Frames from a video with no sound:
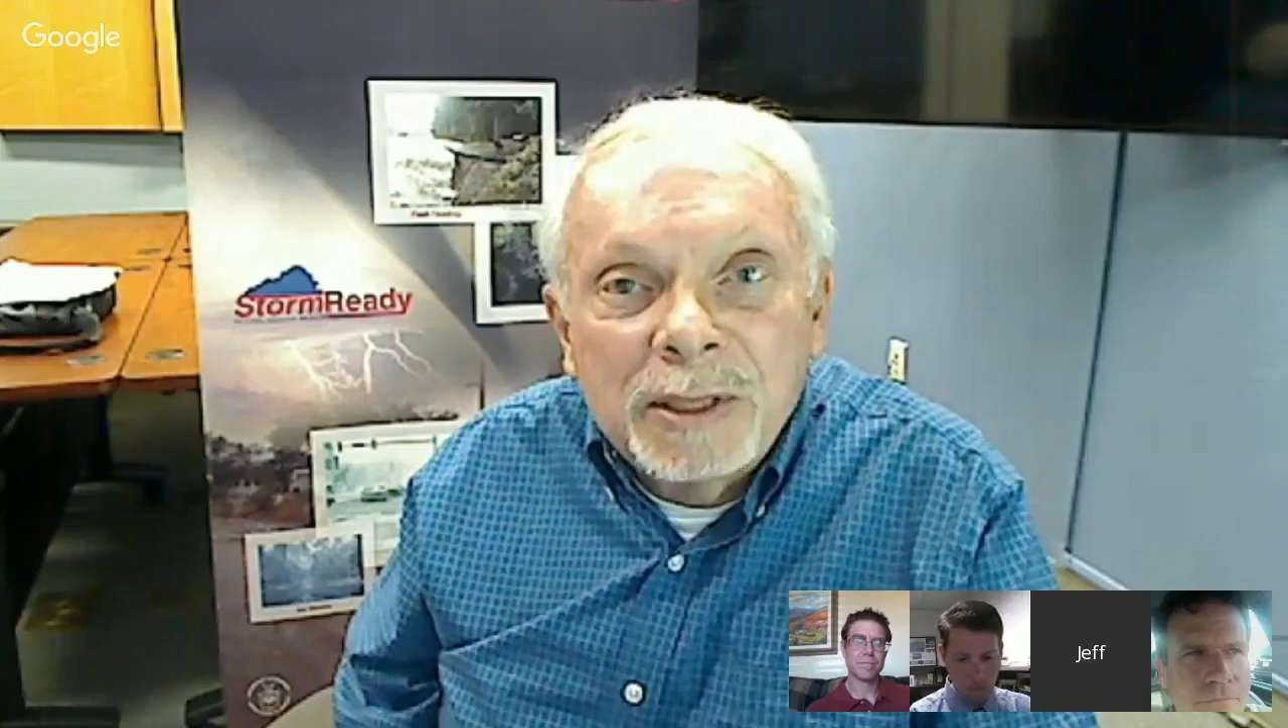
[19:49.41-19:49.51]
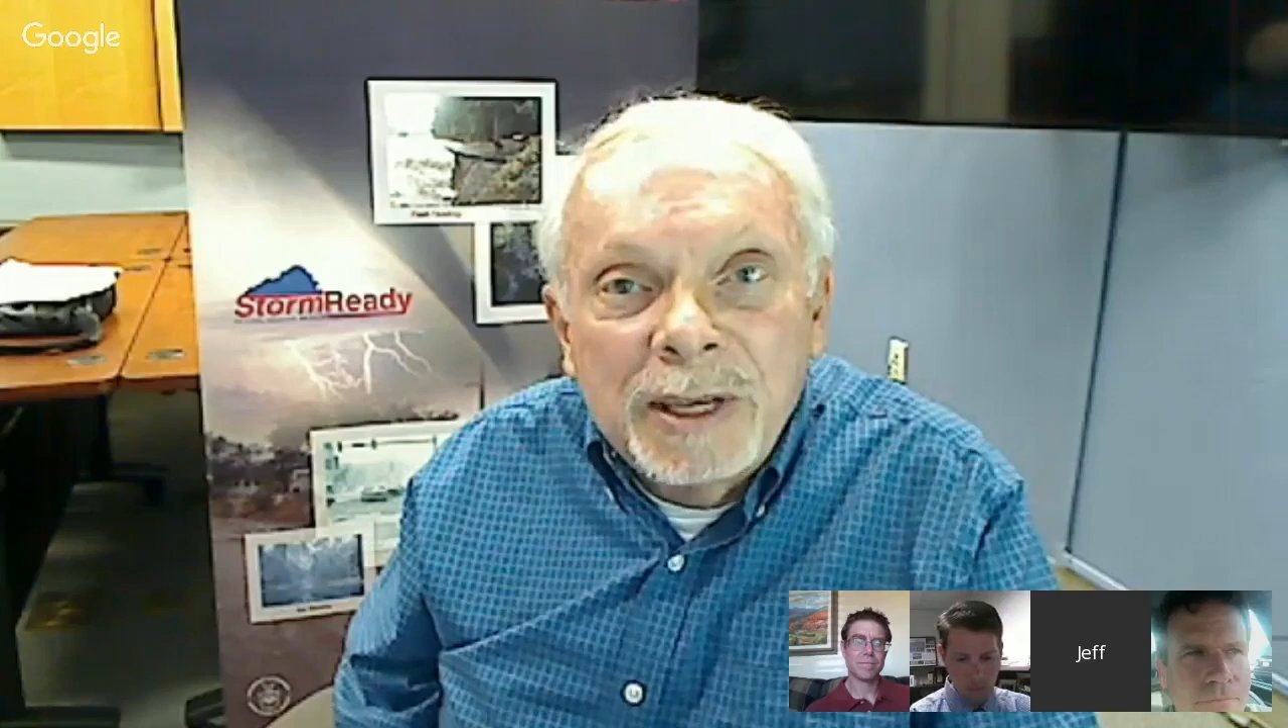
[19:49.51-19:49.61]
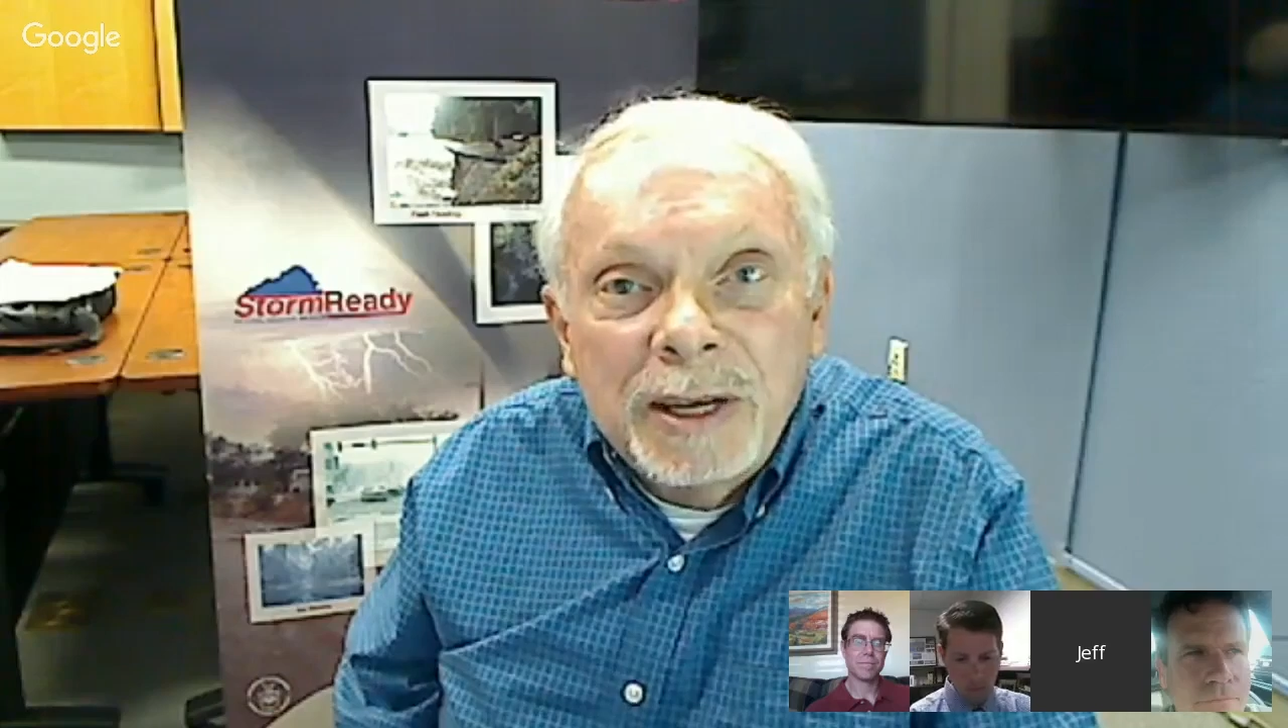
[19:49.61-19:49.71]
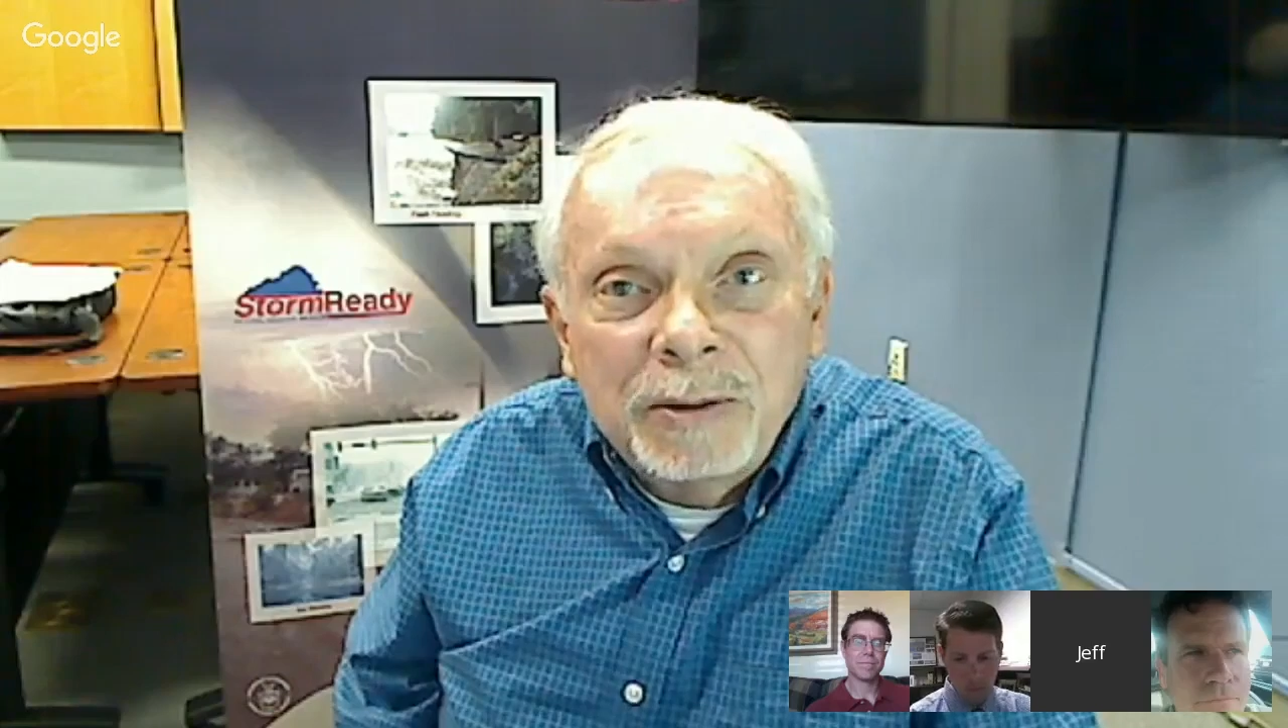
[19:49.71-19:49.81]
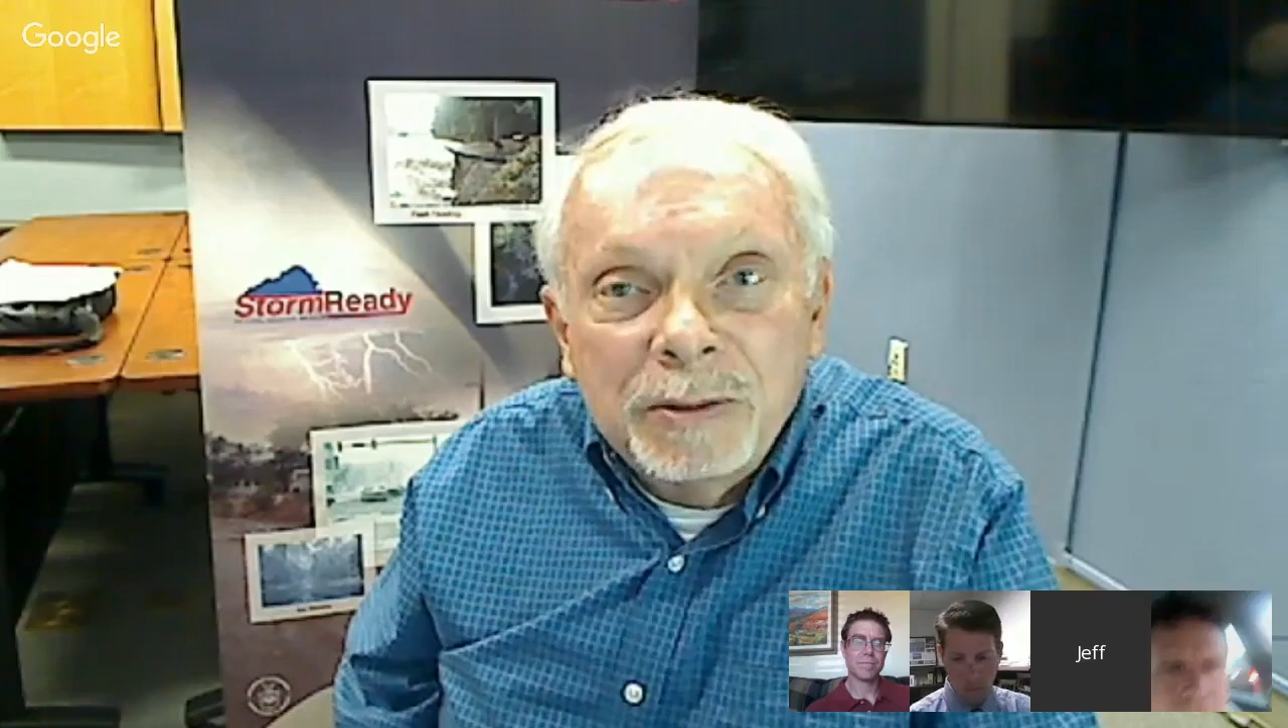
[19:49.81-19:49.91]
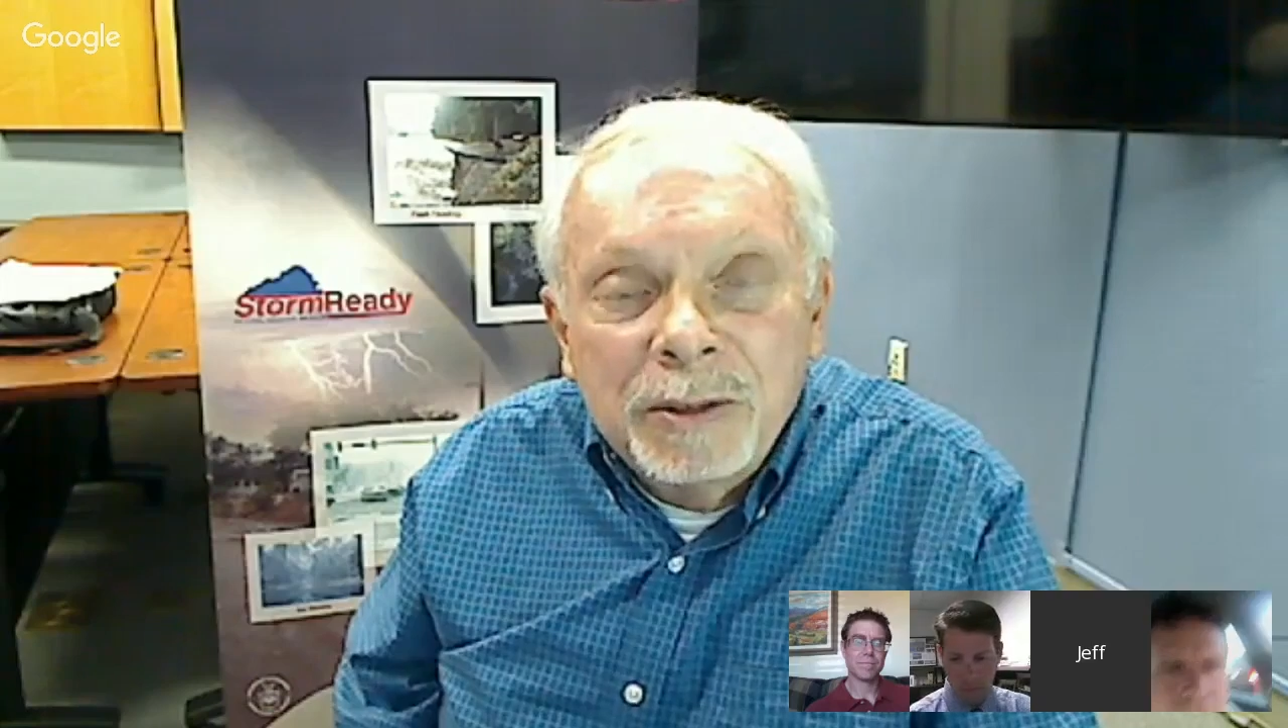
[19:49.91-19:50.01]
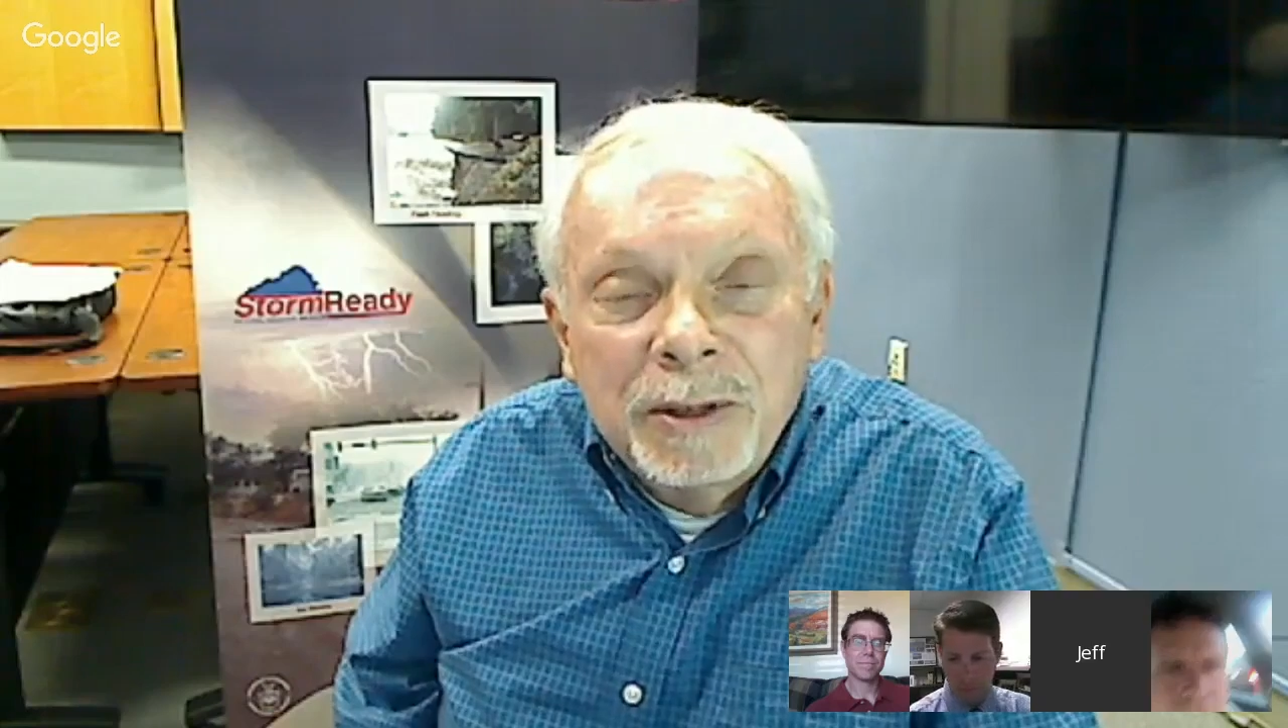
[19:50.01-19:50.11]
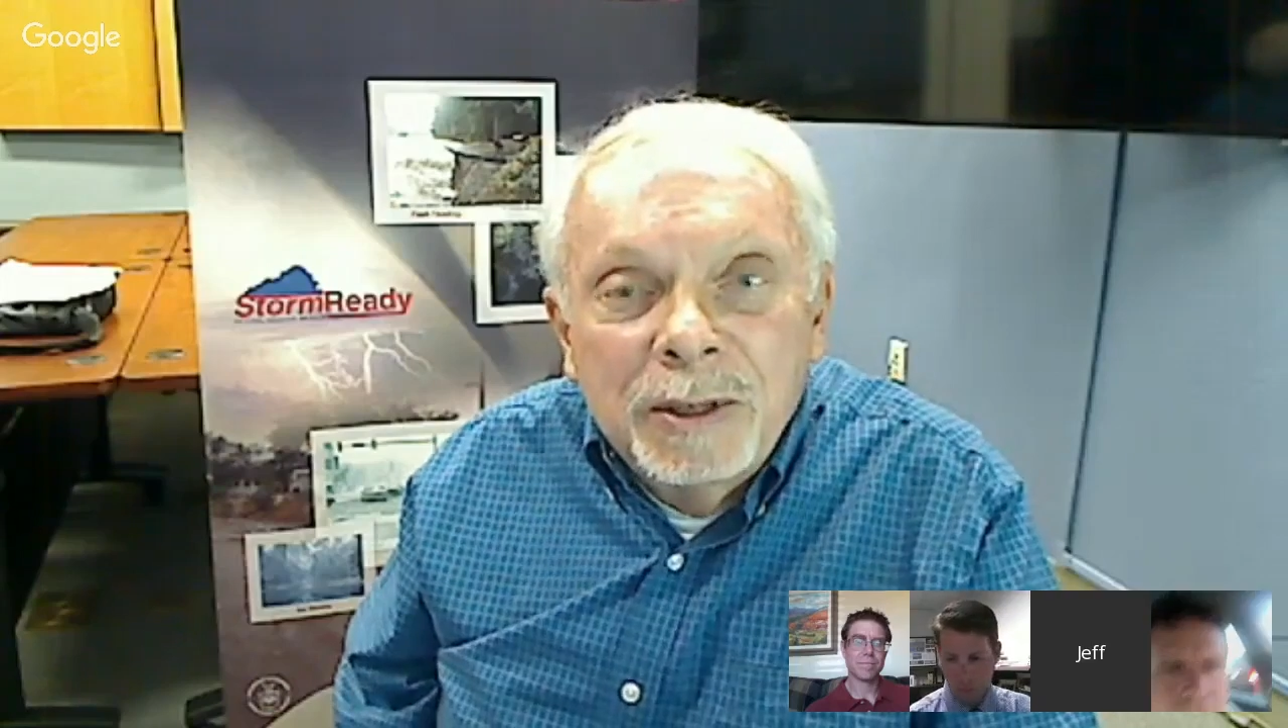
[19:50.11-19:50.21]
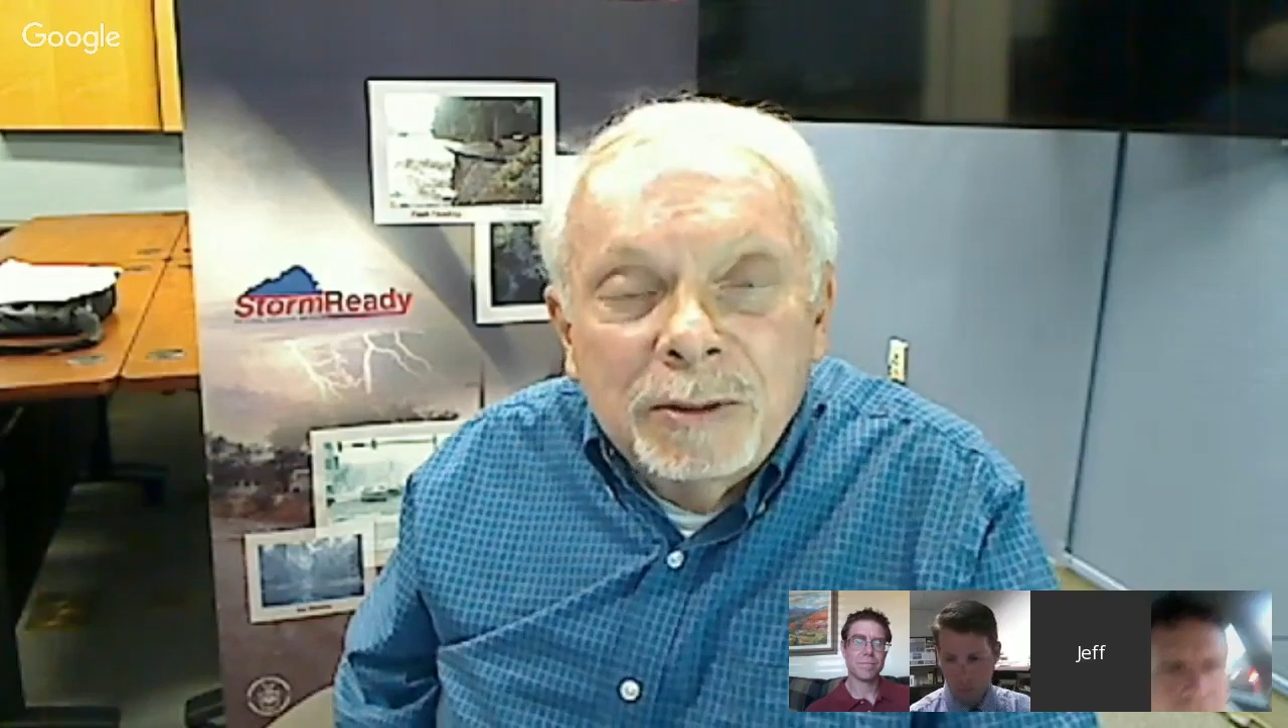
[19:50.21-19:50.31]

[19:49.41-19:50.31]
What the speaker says: down,